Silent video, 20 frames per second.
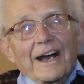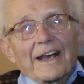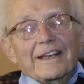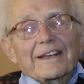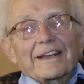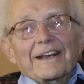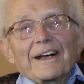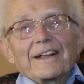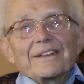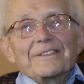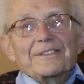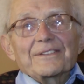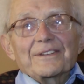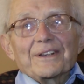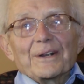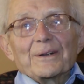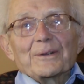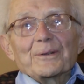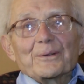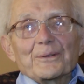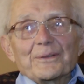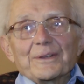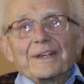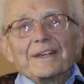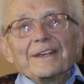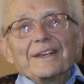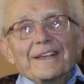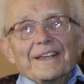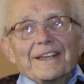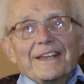I can't tell you
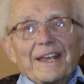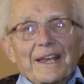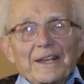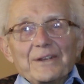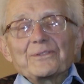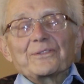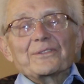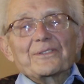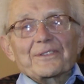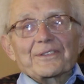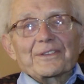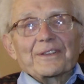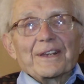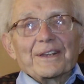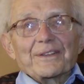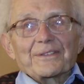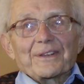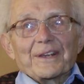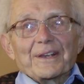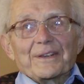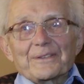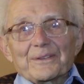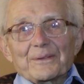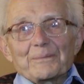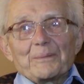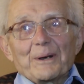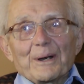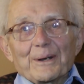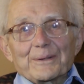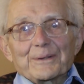the interesting
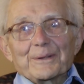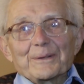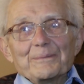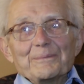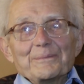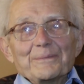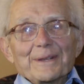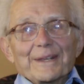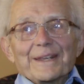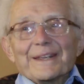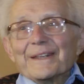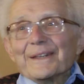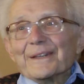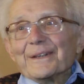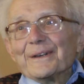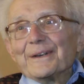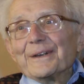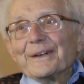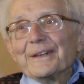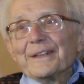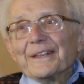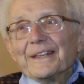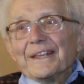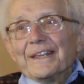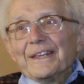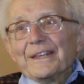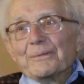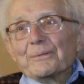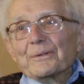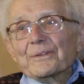things about him.
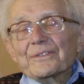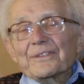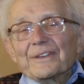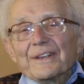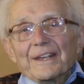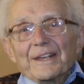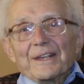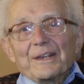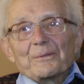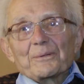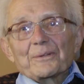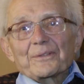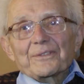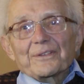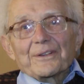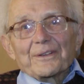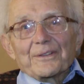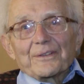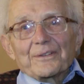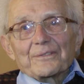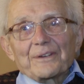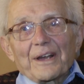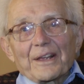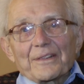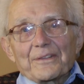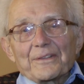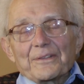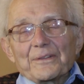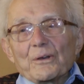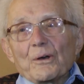He was
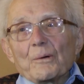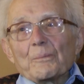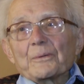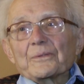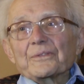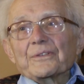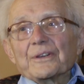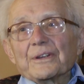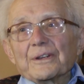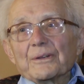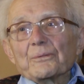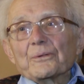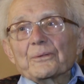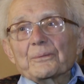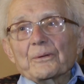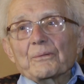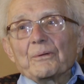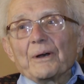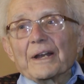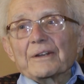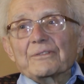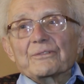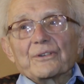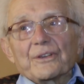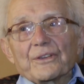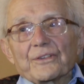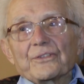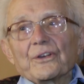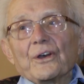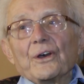rather the opposite. He was
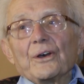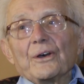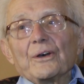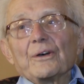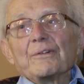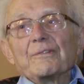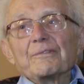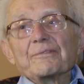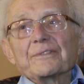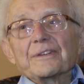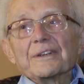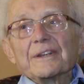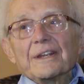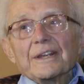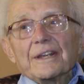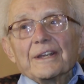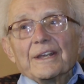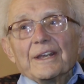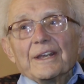quite reserved,